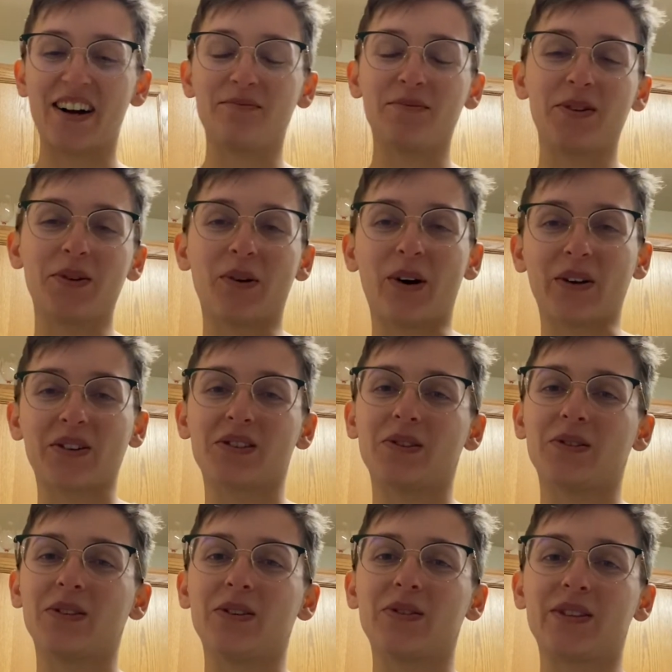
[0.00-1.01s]
You also
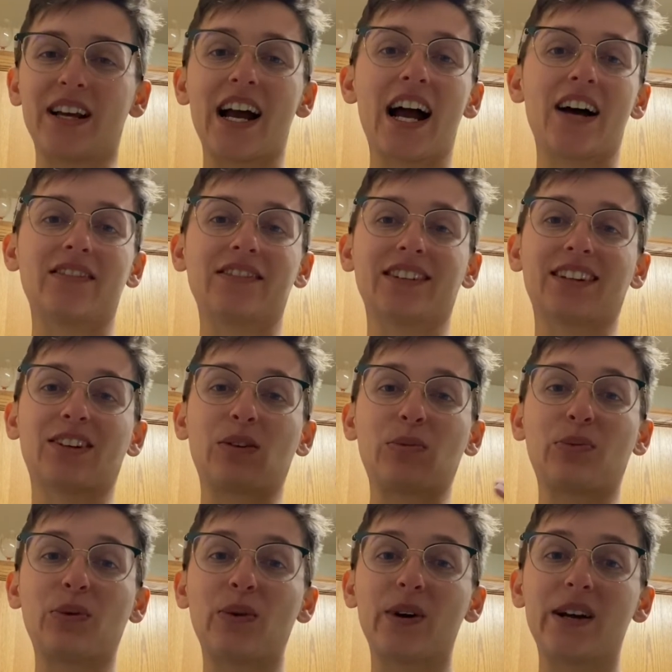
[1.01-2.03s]
used to have little
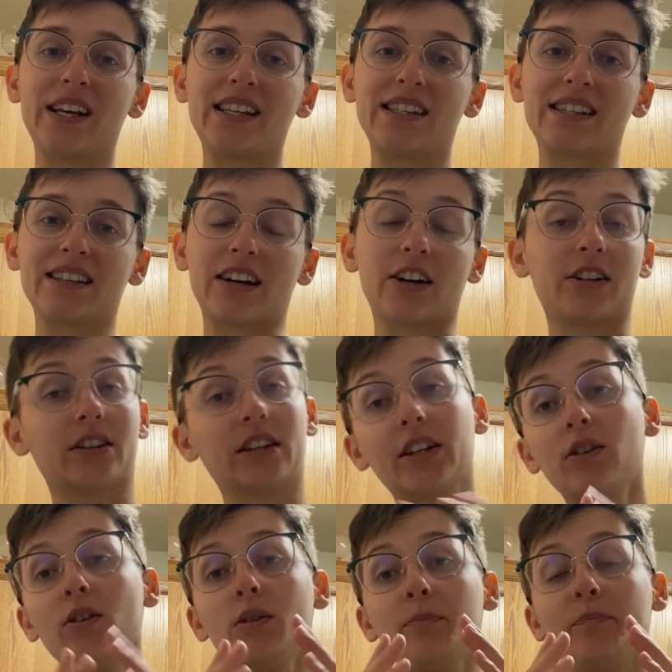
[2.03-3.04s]
boys, or
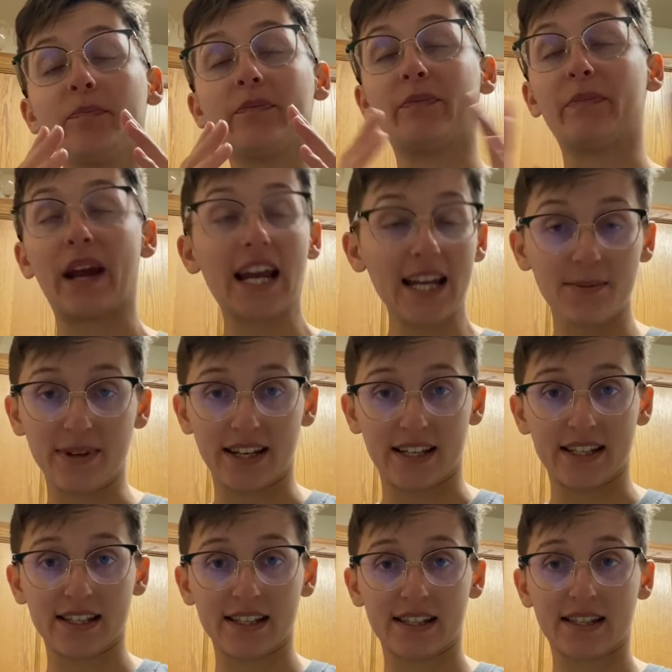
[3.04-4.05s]
little
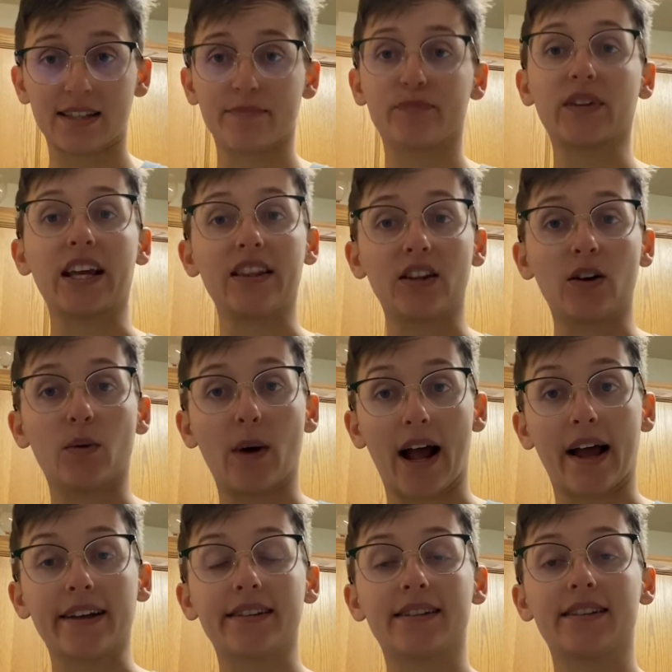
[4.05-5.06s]
babies in the
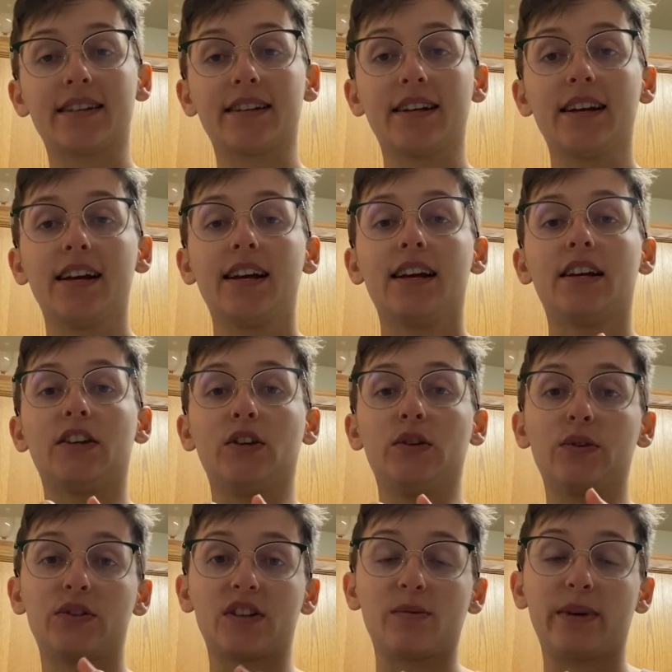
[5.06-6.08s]
West,
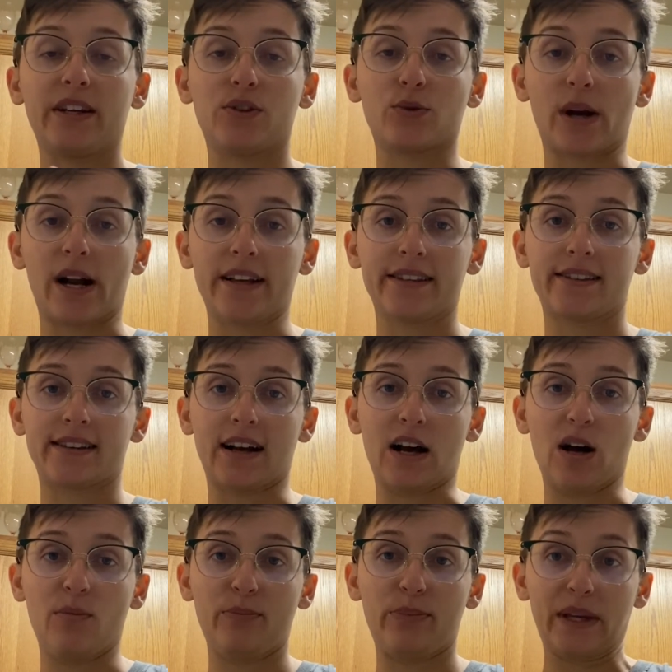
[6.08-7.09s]
used to be dressed
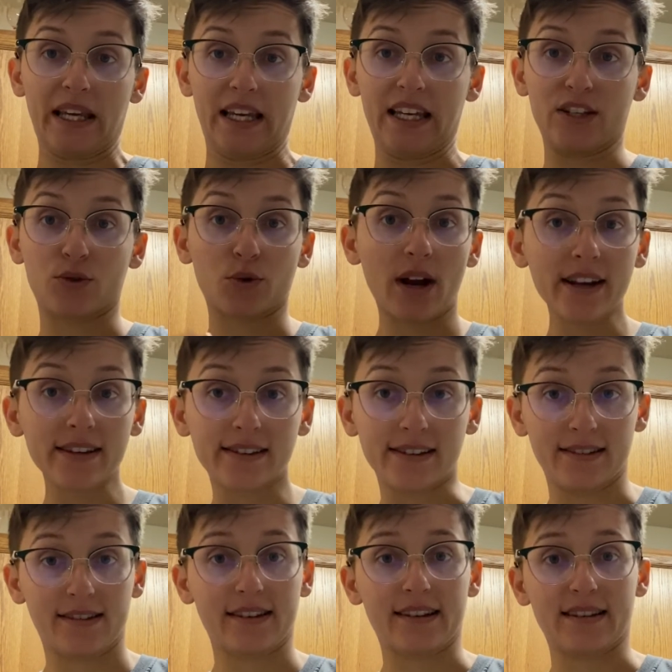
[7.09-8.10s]
up in
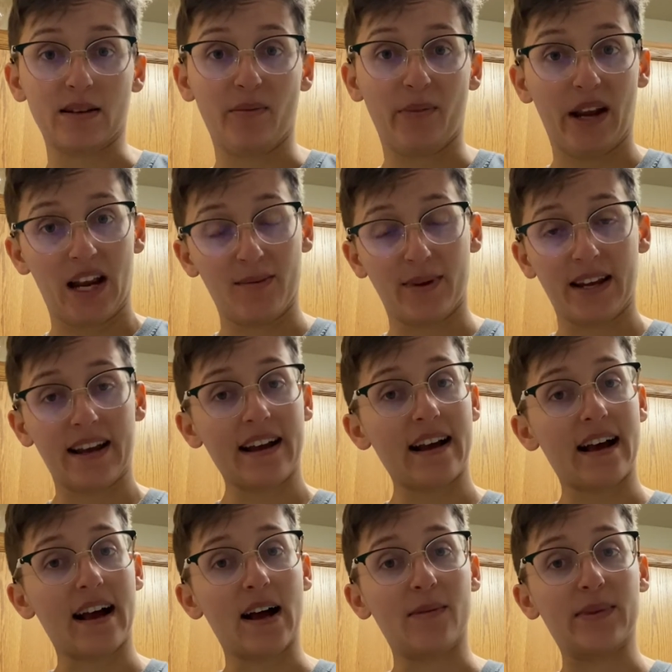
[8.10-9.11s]
dresses as a baby.
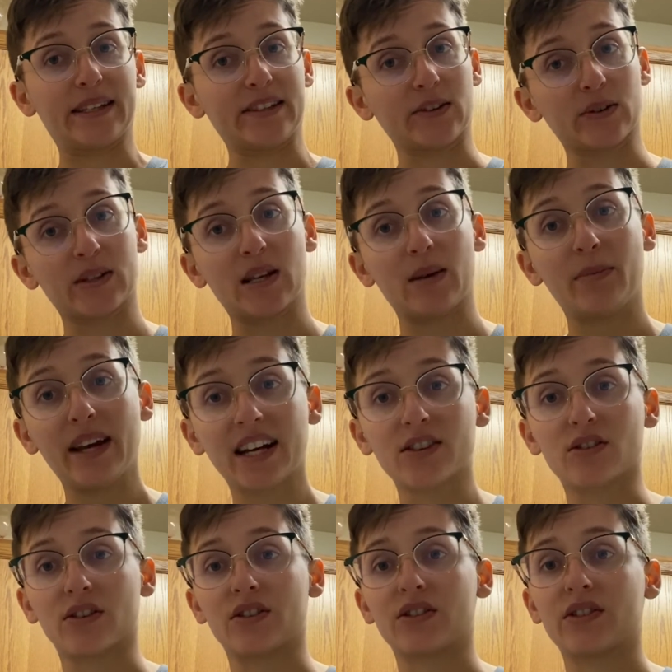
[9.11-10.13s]
And you'll see
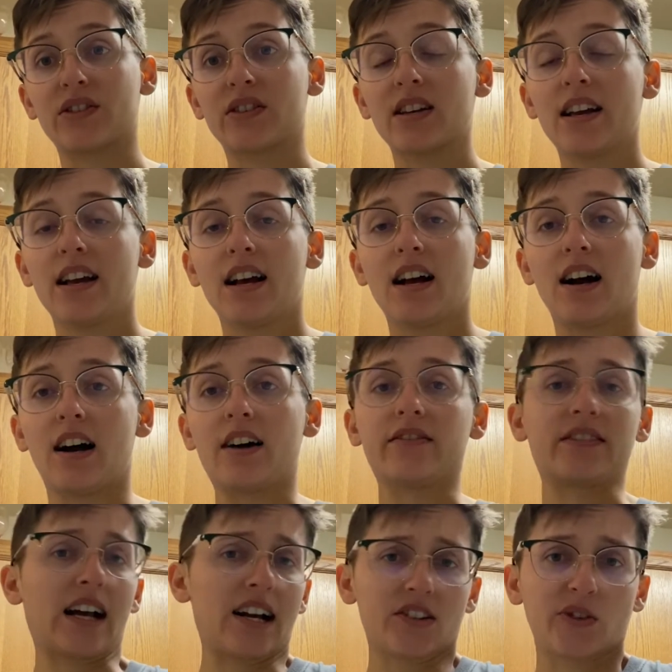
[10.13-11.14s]
pictures of
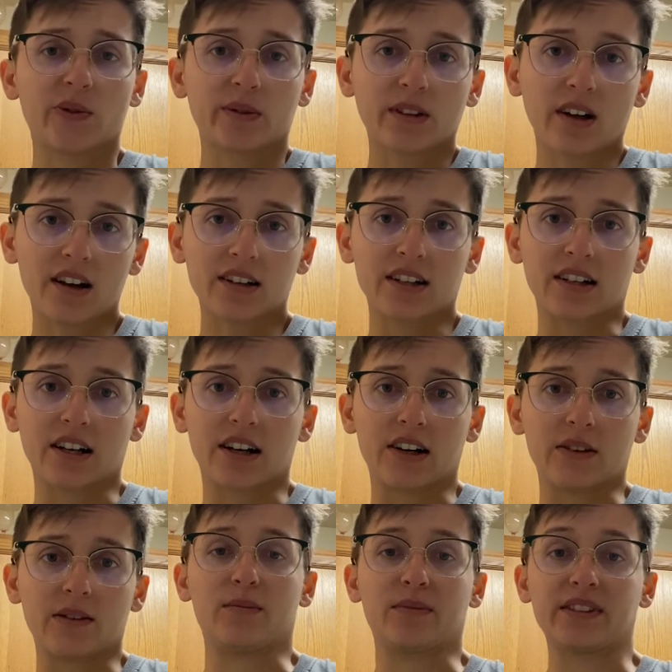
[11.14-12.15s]
not too long
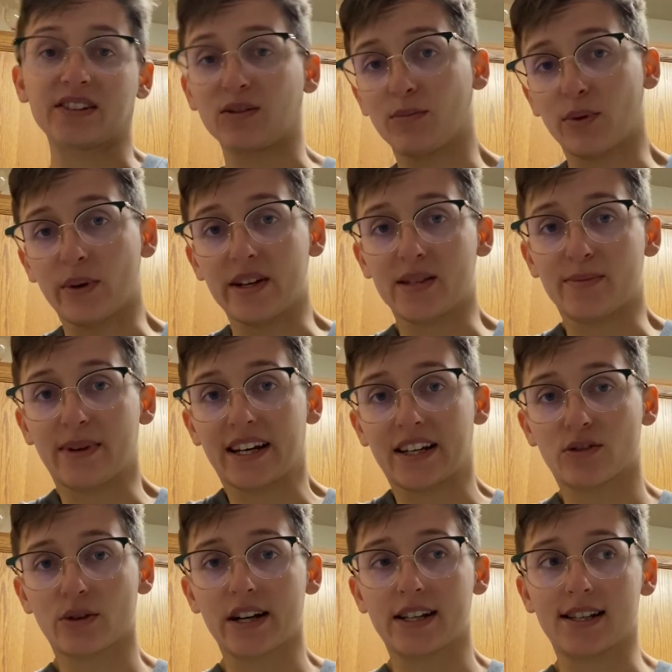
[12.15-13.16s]
ago, little boys being in
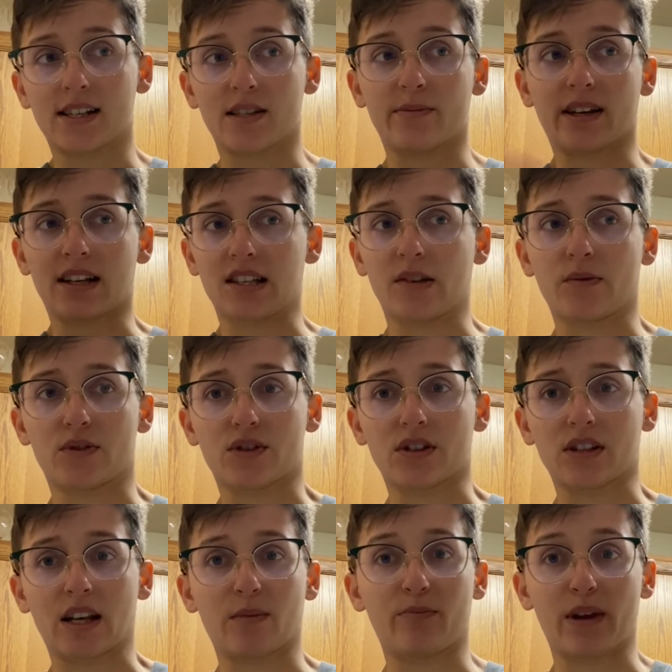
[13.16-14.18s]
dresses, because it was
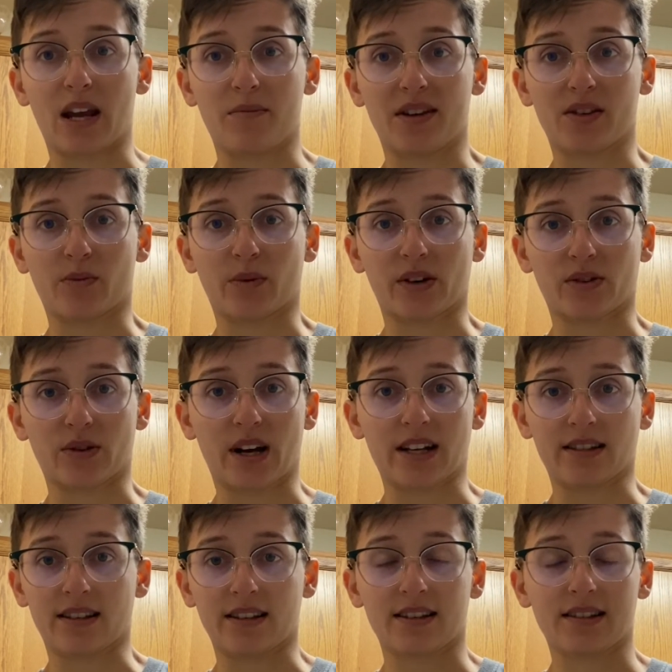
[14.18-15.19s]
just like babies wear
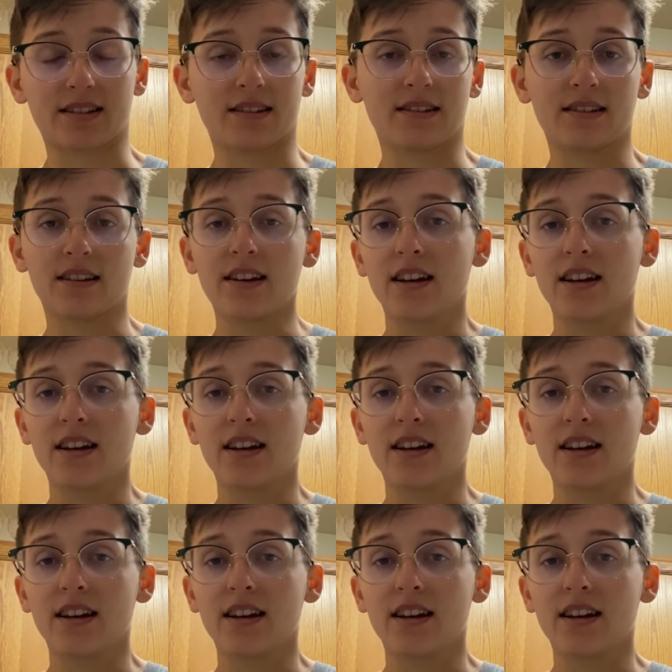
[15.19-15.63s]
dresses.